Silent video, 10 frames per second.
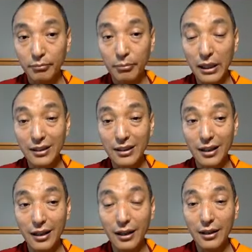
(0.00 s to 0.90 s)
But
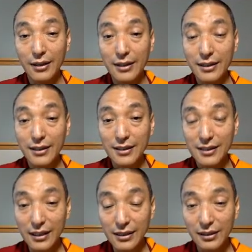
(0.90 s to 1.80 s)
the
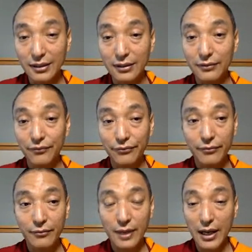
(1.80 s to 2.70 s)
subtle
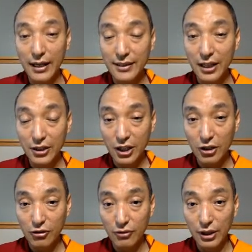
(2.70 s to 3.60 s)

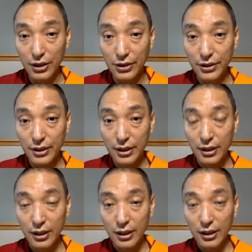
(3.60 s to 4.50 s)
excitation is,
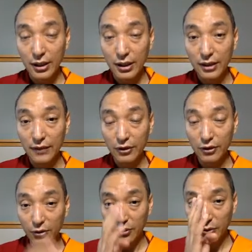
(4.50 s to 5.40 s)
even
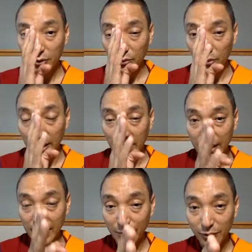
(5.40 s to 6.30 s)
though we are
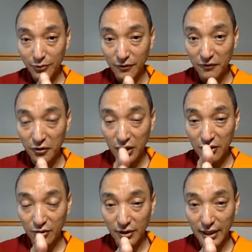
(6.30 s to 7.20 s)
able to
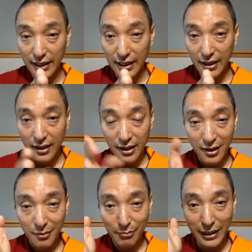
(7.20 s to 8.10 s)
focus on there,
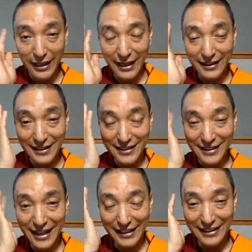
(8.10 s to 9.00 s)
but at the
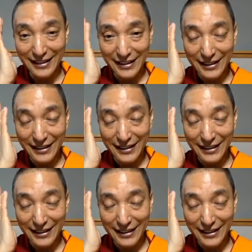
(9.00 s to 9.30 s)
side,